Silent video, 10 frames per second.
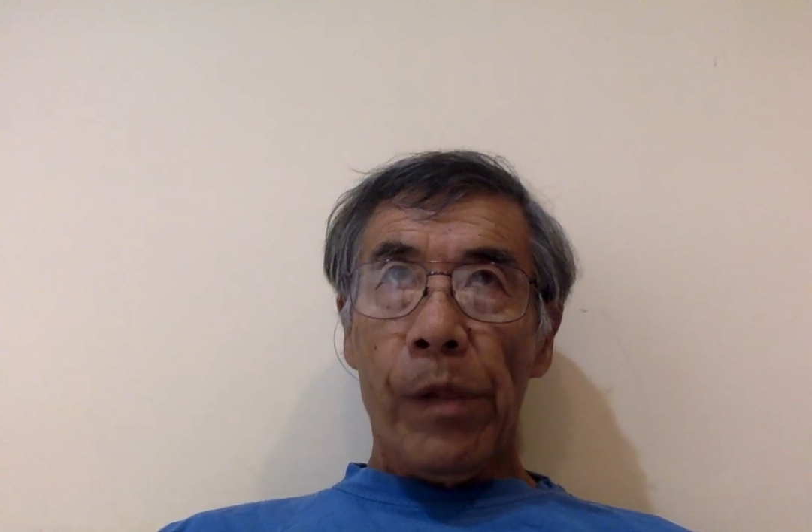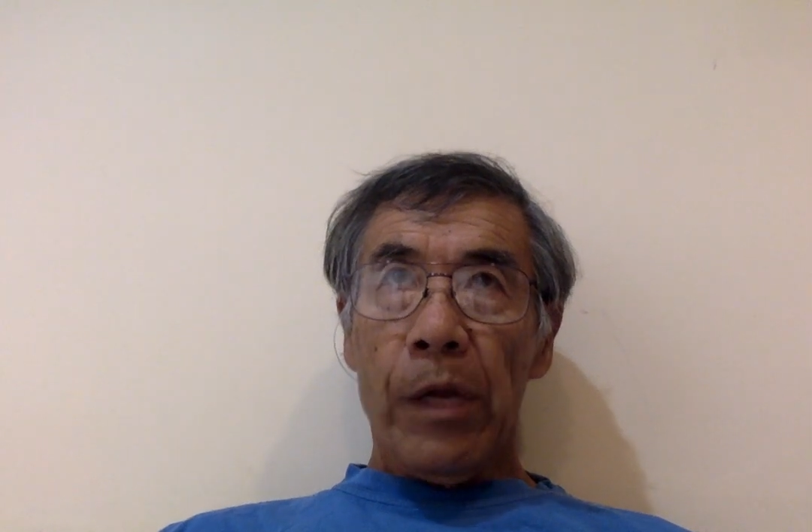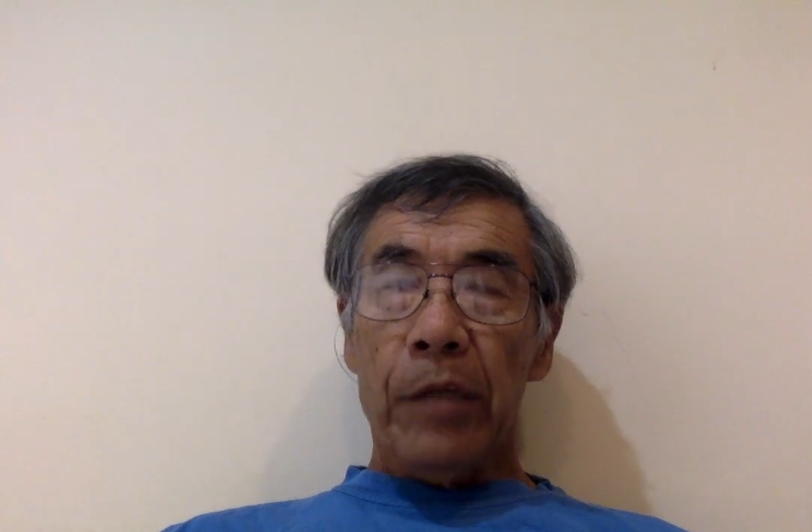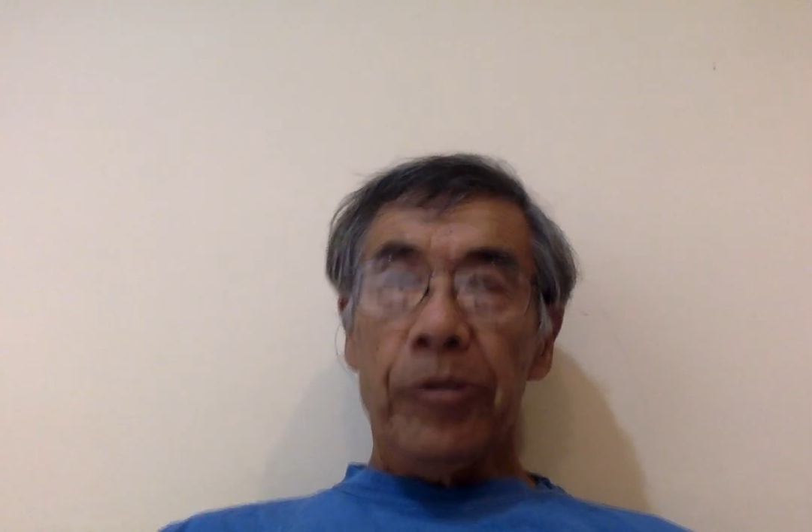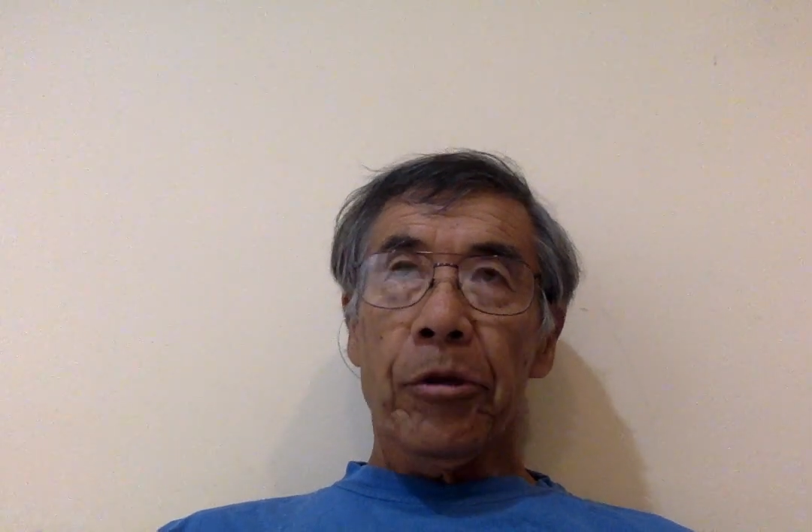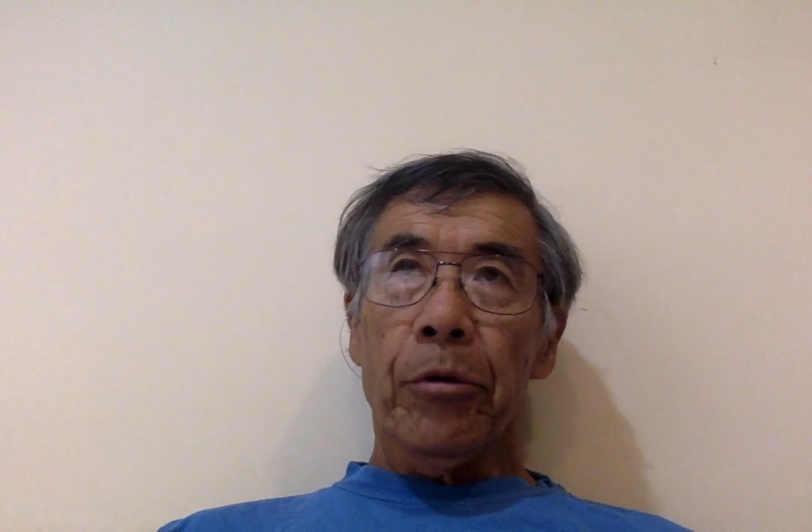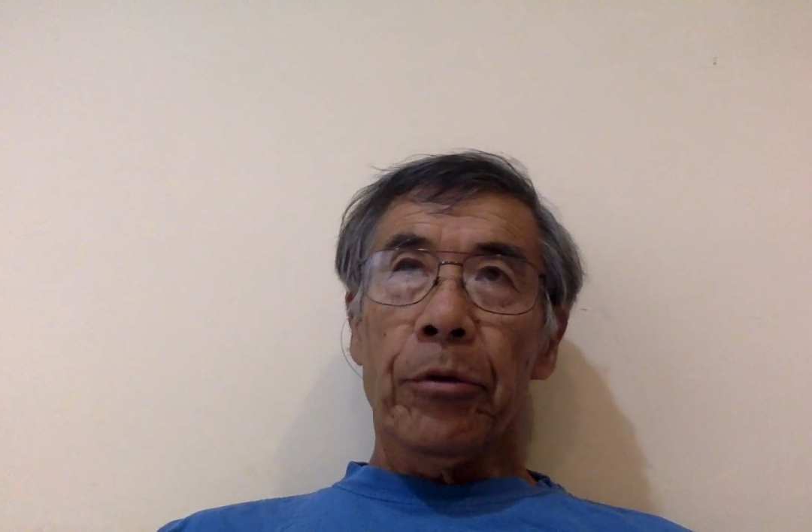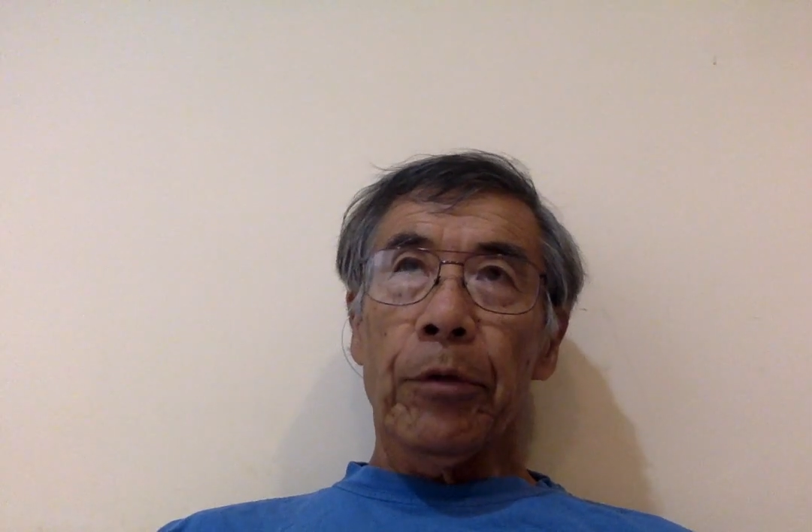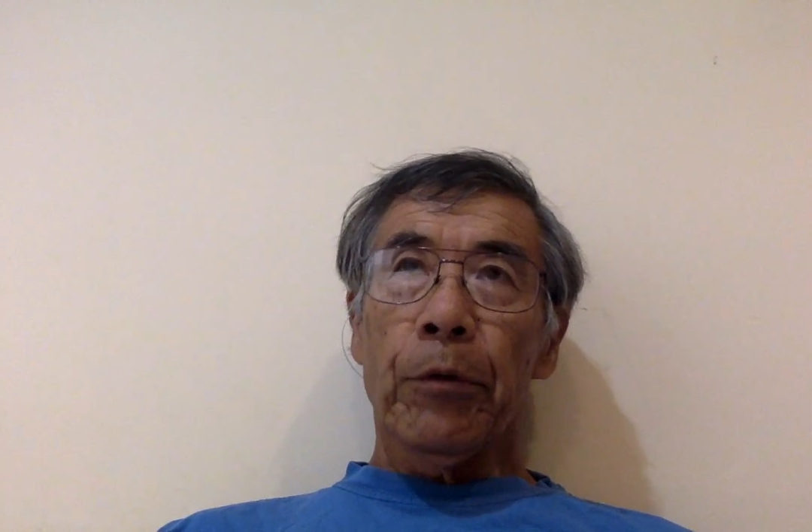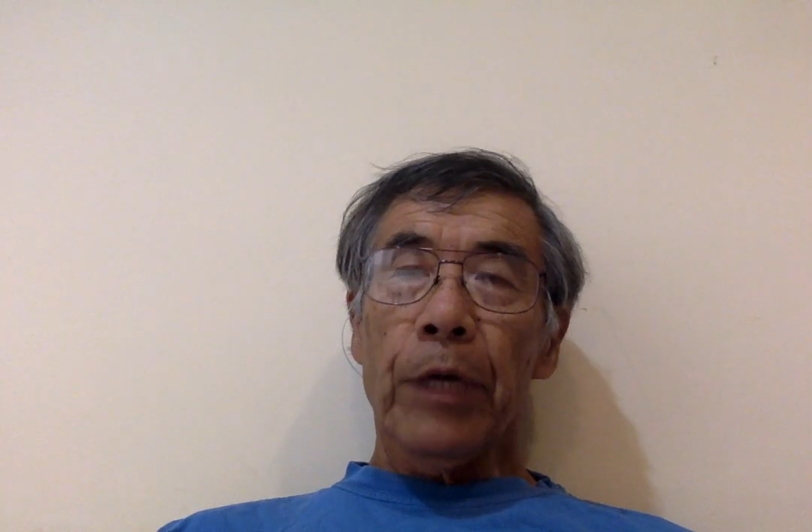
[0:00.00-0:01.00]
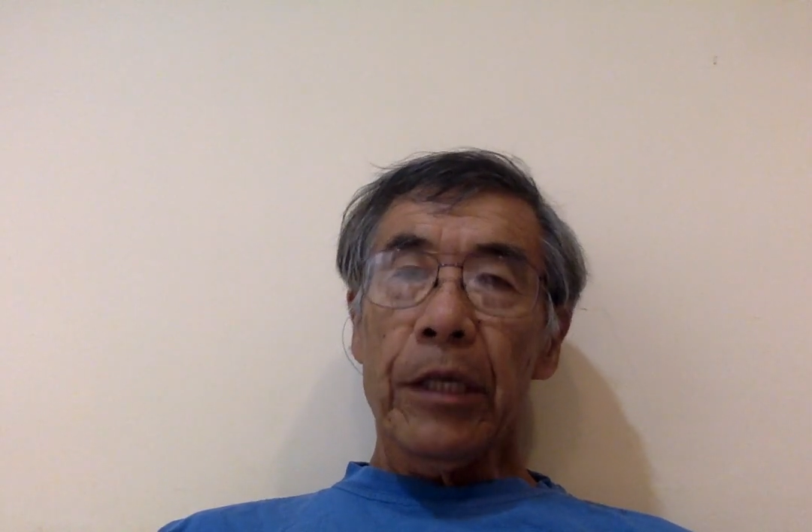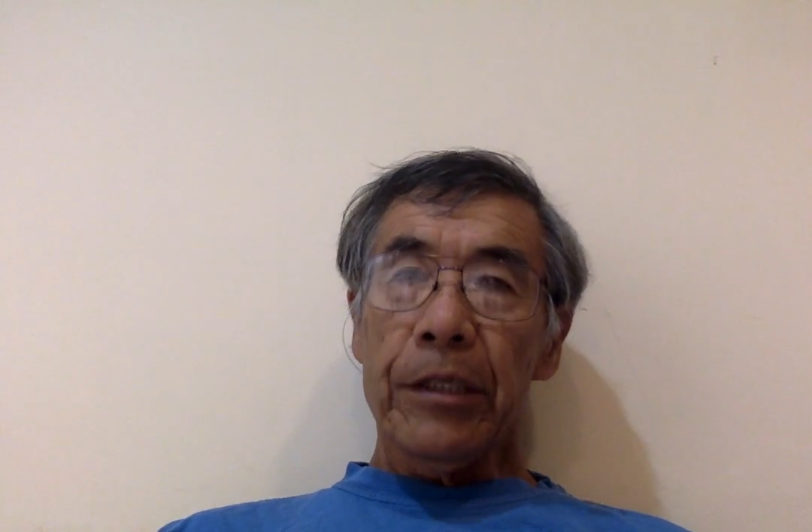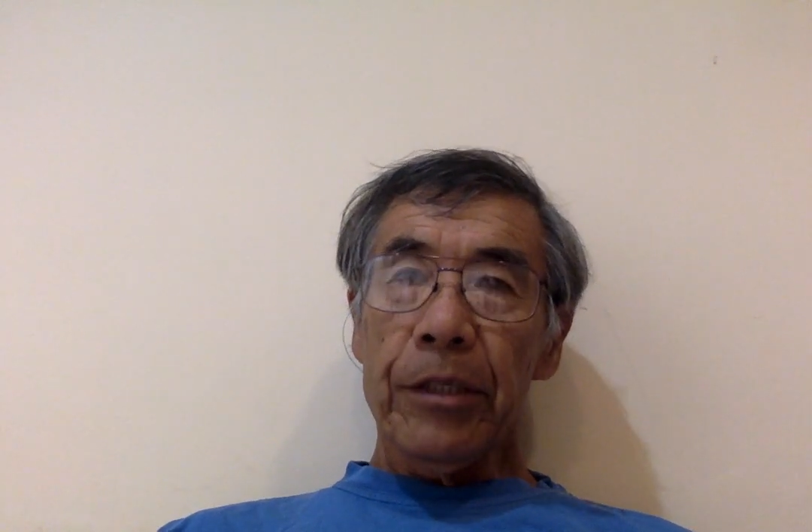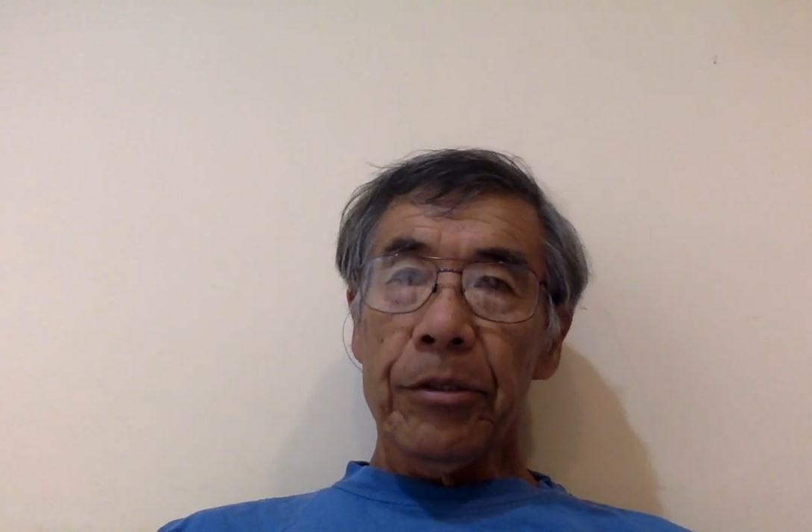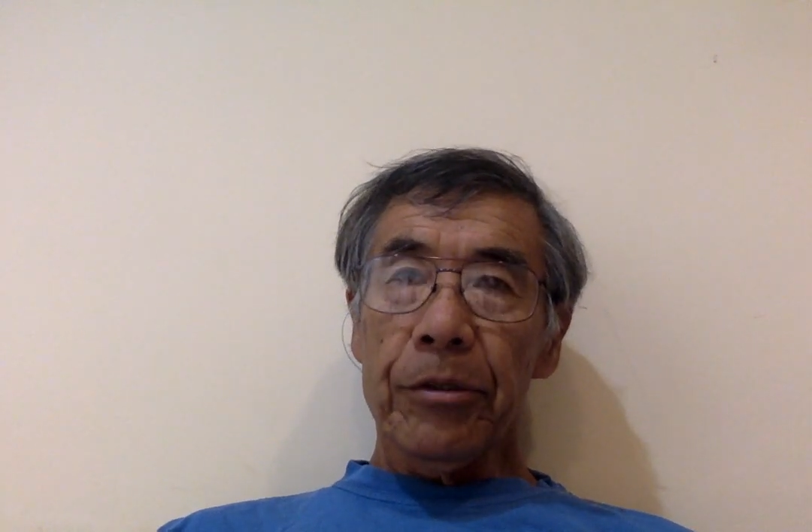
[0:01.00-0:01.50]
So the
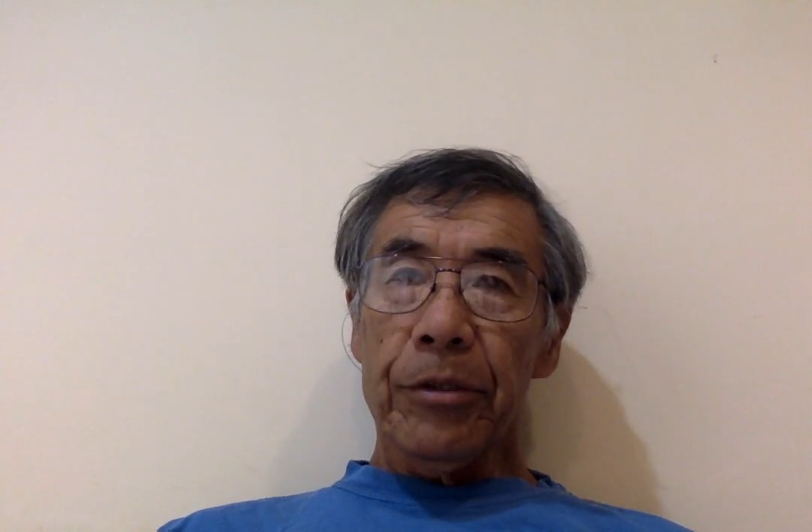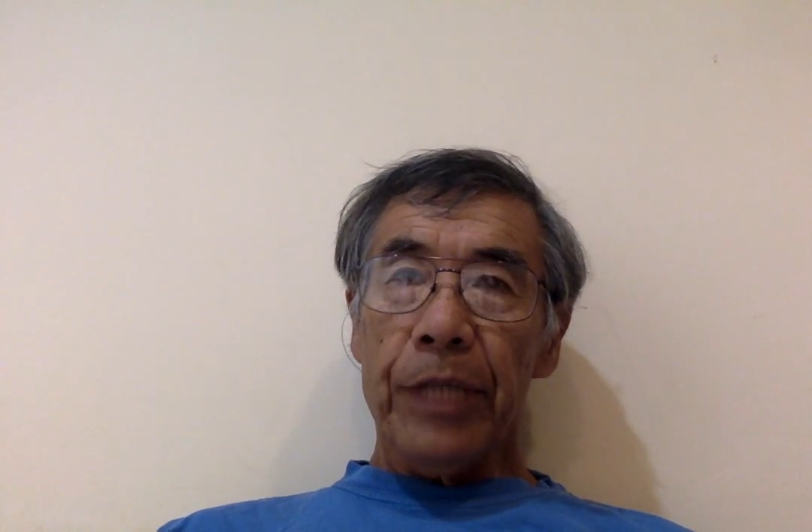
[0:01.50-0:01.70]
organization's